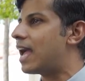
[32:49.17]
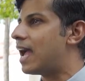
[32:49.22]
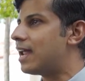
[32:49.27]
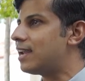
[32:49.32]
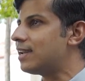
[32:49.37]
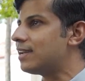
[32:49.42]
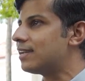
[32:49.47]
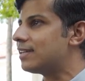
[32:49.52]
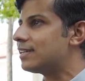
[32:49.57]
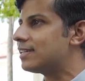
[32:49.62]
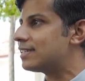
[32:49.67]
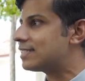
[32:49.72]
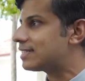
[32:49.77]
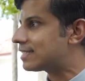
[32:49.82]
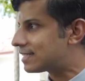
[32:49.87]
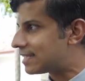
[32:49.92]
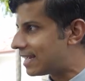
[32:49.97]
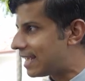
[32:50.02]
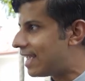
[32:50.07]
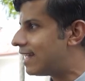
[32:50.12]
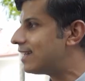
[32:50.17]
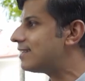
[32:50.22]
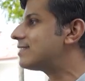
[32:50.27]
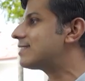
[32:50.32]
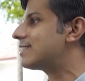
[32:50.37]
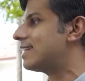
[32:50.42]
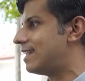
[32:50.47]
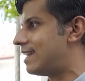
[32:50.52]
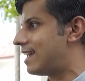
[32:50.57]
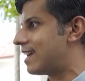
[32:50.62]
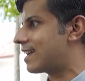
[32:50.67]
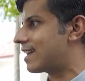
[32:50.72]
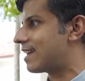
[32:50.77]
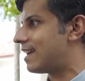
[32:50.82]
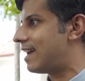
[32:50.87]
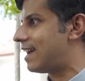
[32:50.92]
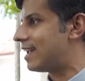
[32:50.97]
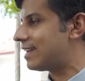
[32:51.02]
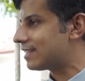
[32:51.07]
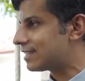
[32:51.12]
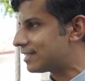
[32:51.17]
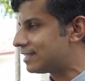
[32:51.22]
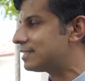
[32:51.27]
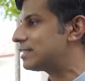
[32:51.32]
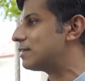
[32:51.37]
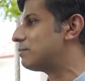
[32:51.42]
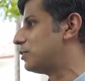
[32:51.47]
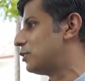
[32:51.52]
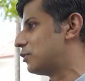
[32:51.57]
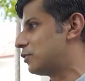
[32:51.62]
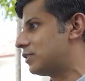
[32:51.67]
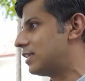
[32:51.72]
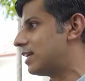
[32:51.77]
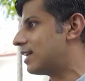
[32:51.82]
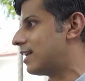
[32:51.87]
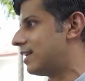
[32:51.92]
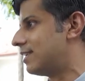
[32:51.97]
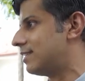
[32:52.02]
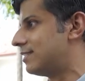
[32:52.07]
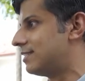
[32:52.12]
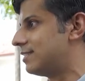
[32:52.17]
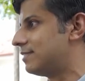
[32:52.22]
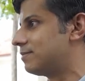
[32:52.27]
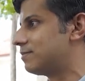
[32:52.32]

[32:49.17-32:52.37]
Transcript: and stay in Sri Lanka and contribute to the country.